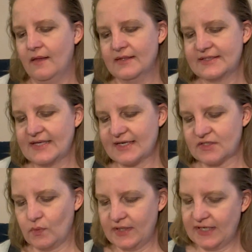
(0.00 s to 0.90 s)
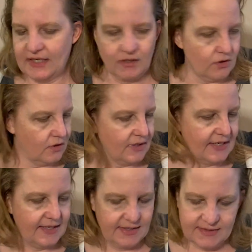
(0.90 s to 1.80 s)
This next one here
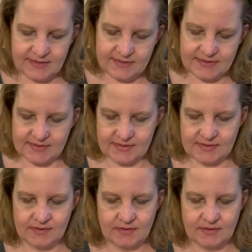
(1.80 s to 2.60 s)
is,